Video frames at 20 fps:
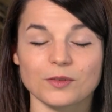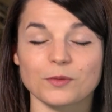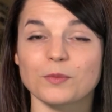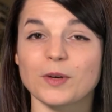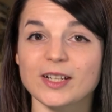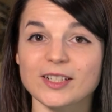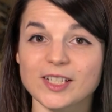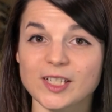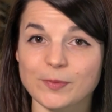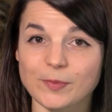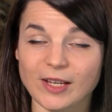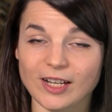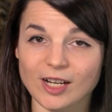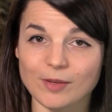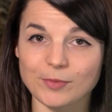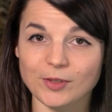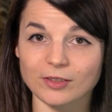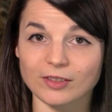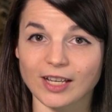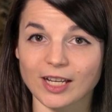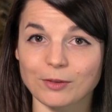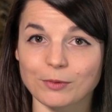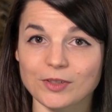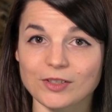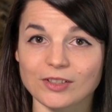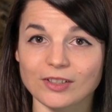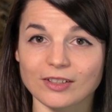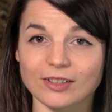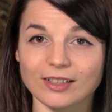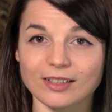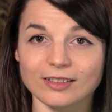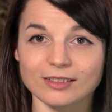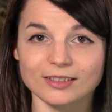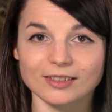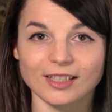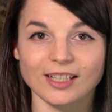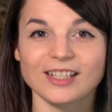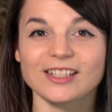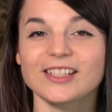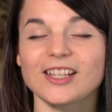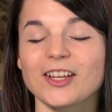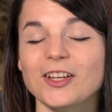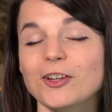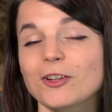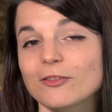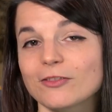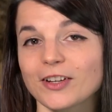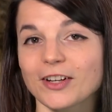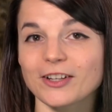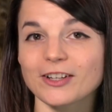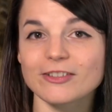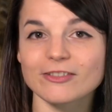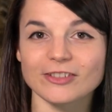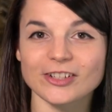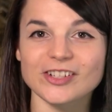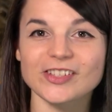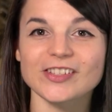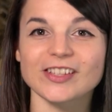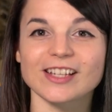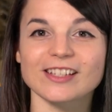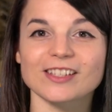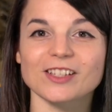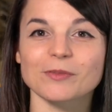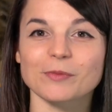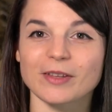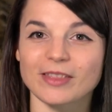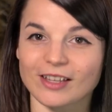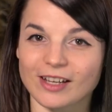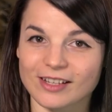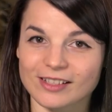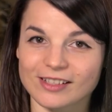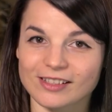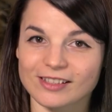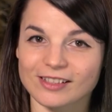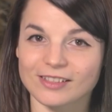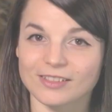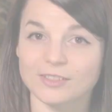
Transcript: Want to speed up your language learning? Take your very first lesson with us.